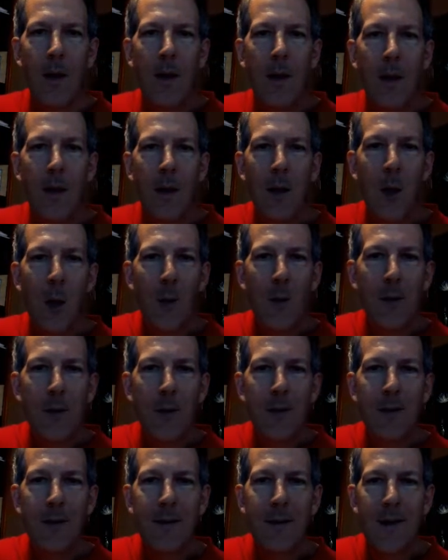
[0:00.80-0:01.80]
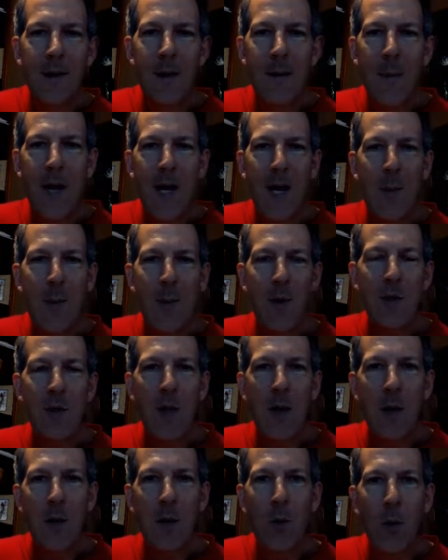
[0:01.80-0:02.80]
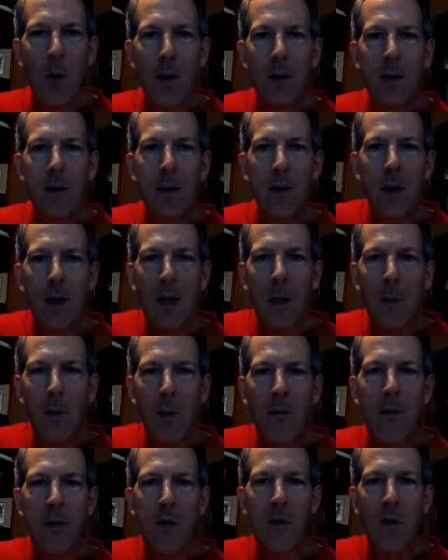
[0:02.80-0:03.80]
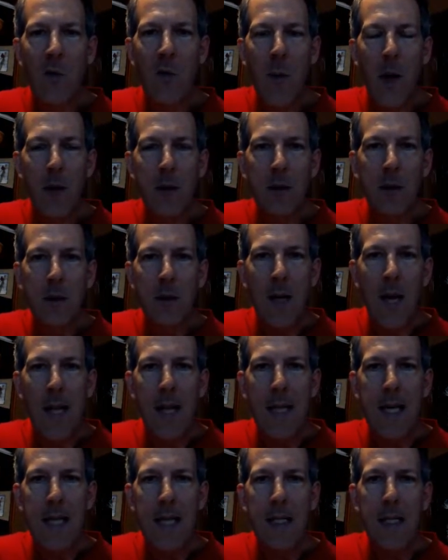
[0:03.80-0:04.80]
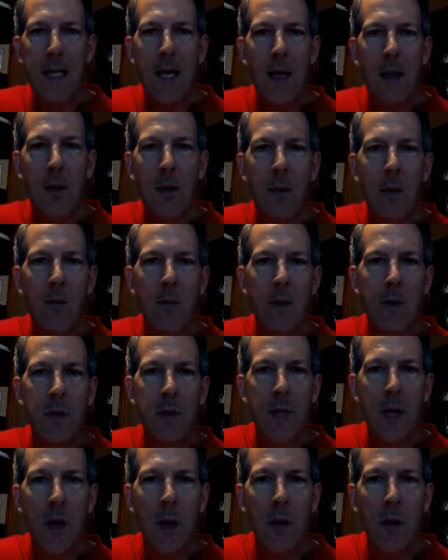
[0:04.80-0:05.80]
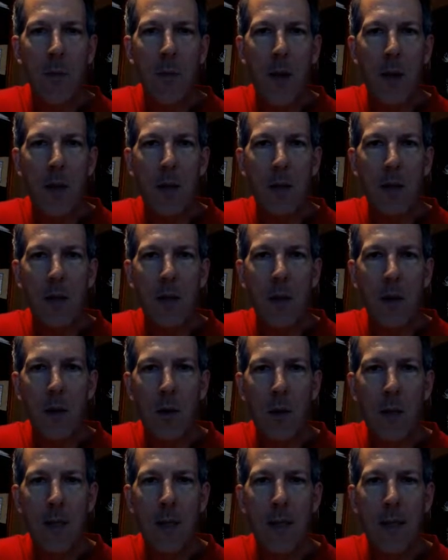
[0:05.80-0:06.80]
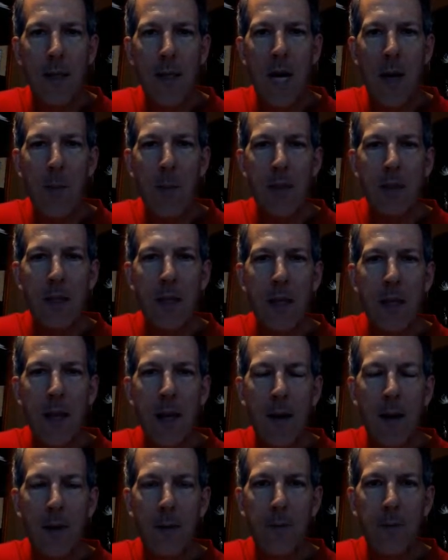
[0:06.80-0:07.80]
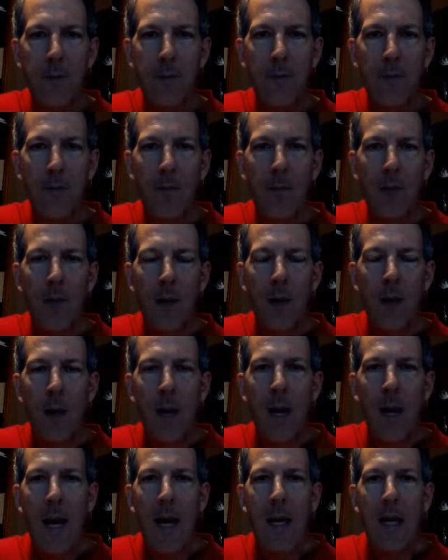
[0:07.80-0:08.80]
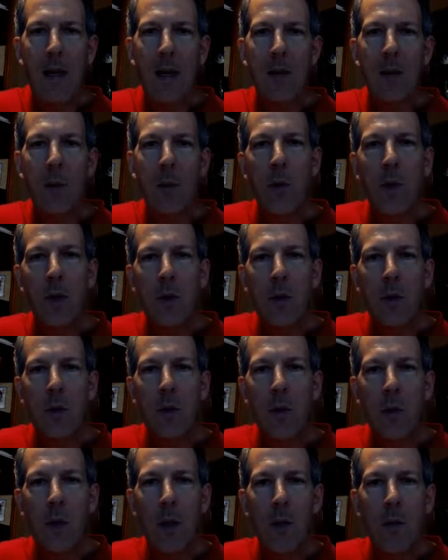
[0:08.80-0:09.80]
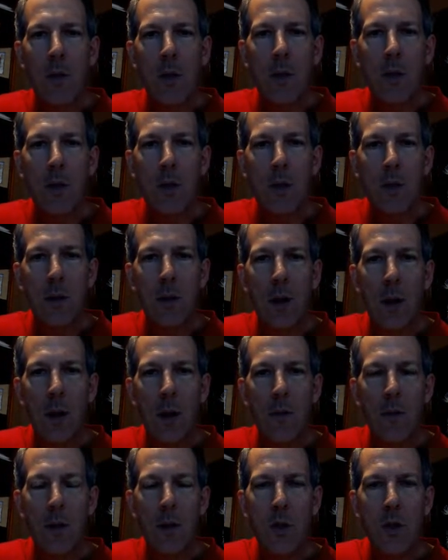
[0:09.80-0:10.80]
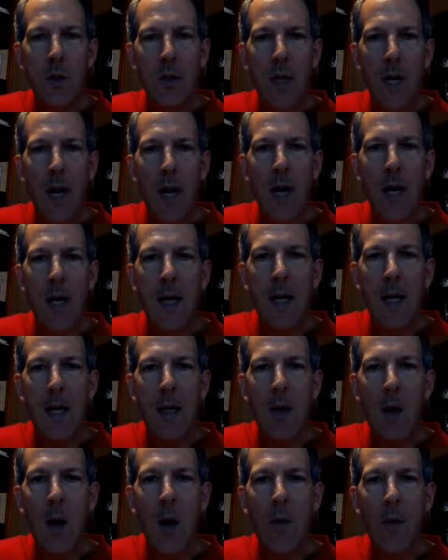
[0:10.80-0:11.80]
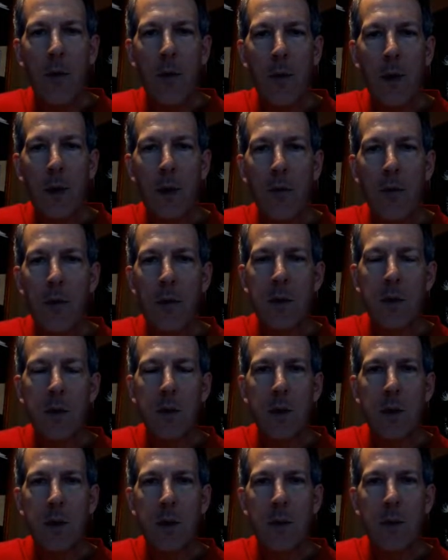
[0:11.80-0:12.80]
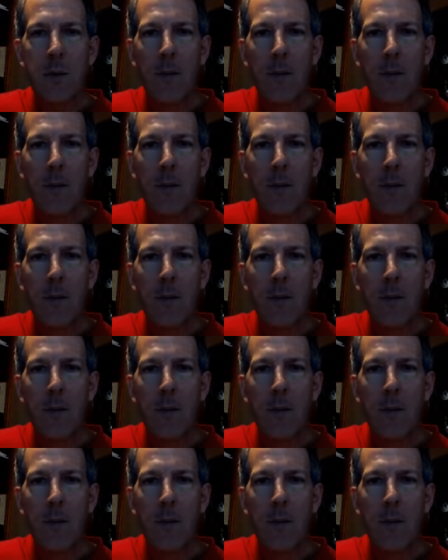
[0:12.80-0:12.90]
Hello, my name is John DeWitt, and I'm Professor of Medicine at Indiana University Health Medical Center in Indianapolis, Indiana. And I'd like to bring to you another edition of the GIE Author Interview Series.